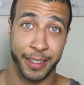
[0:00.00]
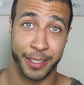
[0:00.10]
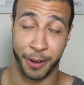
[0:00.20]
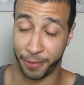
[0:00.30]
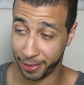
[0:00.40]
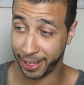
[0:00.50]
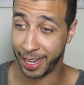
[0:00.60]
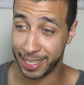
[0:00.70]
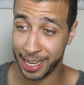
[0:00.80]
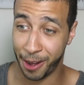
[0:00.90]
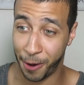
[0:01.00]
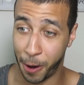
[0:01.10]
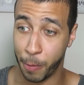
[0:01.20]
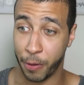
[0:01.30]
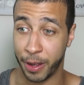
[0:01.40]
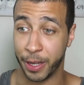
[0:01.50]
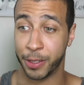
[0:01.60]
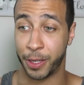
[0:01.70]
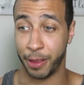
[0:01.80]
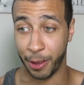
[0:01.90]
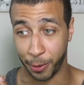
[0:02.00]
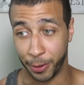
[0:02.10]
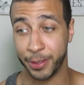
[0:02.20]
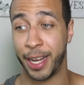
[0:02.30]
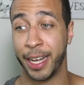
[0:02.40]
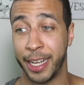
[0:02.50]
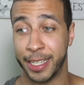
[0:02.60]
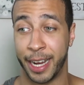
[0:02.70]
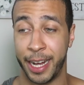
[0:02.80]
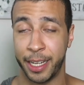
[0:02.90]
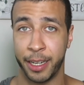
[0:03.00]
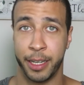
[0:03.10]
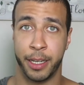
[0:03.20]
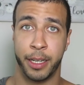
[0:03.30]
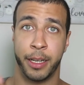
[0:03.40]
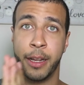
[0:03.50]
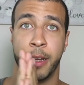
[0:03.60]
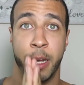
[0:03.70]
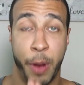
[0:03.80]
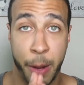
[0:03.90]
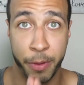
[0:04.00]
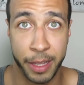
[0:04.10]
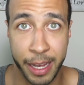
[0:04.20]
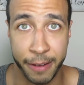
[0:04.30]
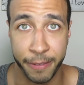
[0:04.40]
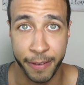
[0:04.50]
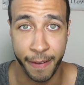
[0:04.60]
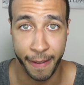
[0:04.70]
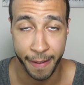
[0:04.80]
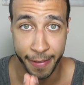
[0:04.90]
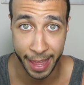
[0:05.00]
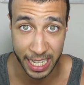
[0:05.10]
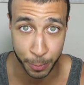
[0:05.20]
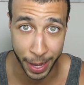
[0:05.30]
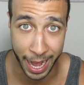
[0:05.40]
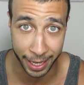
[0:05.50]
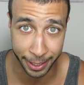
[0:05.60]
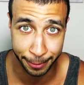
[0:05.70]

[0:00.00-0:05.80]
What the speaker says: So for the kids at home who are used to the old Tykey Tyke, you better believe that he's back.